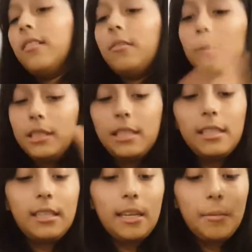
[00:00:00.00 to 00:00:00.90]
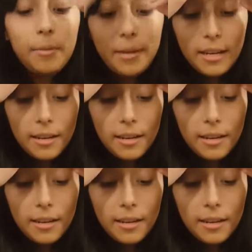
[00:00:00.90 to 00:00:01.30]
What does it say, Mommy?